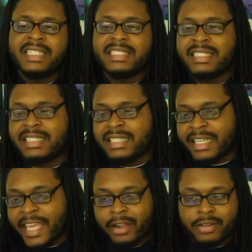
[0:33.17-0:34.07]
The
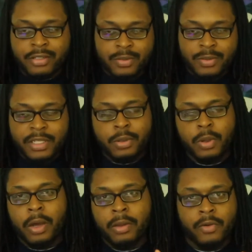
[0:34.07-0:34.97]
characters were a little
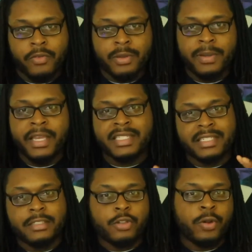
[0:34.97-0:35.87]
all over the place, and
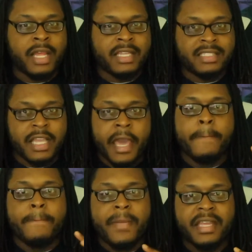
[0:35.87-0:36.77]
the storylines kind of
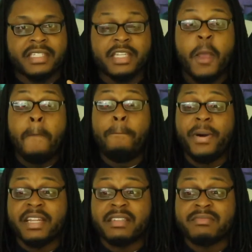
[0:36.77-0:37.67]
meshed.
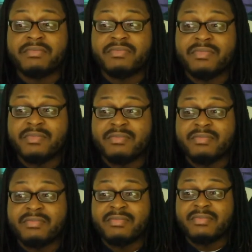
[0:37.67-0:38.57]
But
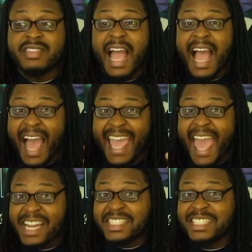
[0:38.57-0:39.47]
I
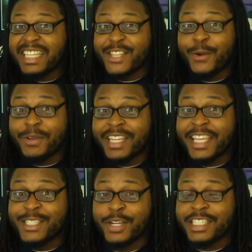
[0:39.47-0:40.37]
actually thoroughly
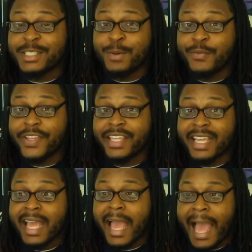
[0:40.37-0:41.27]
enjoyed this movie.
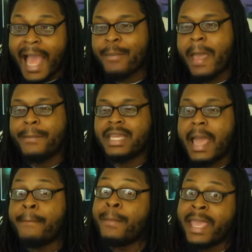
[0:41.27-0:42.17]
I mean,
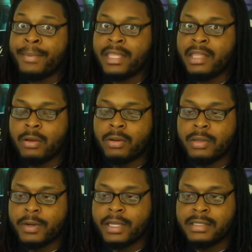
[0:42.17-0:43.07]
I may be the only
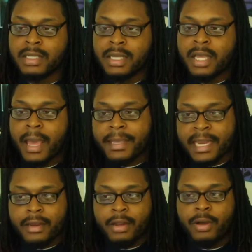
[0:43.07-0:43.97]
one. I mean,
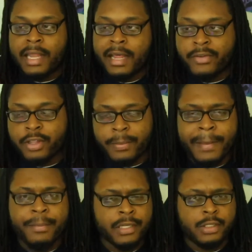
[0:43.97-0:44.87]
I know a lot of other
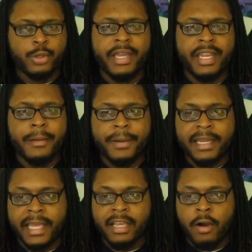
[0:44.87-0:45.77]
people enjoyed it, but
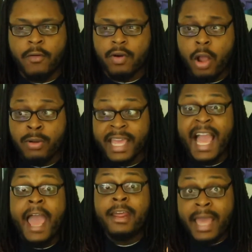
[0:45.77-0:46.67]
like overall, like
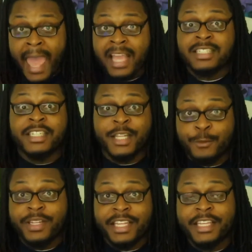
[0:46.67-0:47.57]
I actually
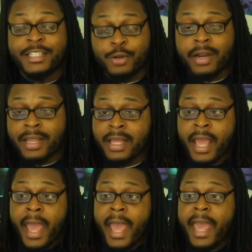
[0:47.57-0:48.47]
really enjoyed it.
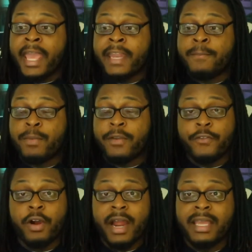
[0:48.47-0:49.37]
And
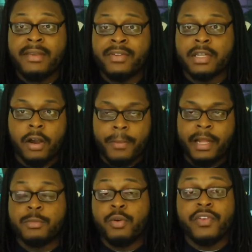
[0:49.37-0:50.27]
before I even talk
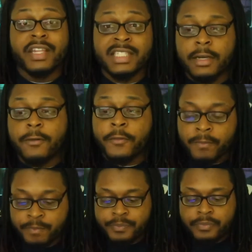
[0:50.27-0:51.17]
about the movie itself,
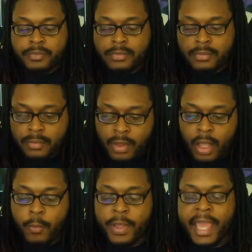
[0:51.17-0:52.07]

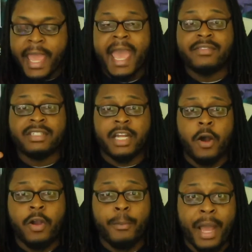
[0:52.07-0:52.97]
we have to
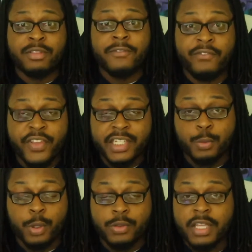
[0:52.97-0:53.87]
talk about the
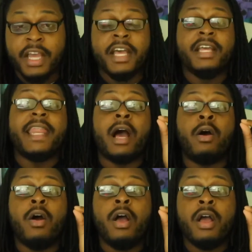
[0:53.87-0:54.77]
visuals.
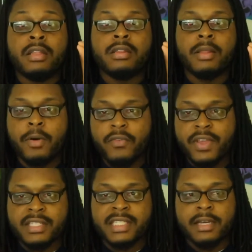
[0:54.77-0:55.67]
Now, the movie
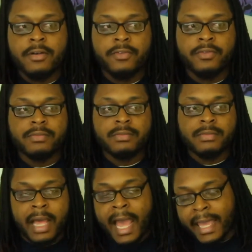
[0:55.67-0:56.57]
itself,
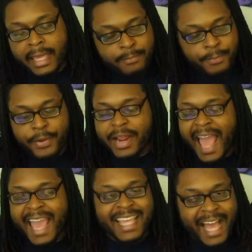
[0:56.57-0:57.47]
I
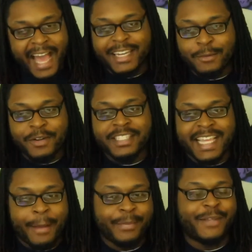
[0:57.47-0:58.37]
kind of want to say
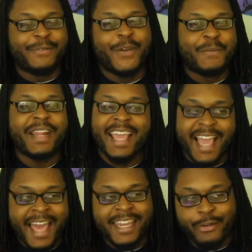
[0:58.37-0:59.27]
I'm different, but I
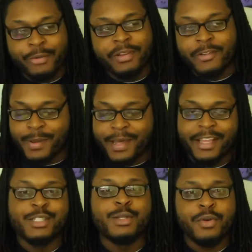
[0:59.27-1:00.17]
kind of agree with everybody
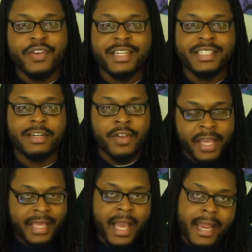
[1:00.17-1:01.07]
else. The movie itself
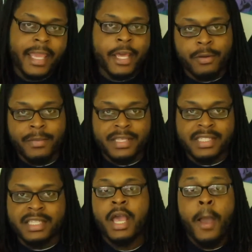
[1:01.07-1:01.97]
kind of hit or
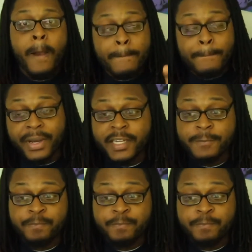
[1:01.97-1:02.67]
misses, but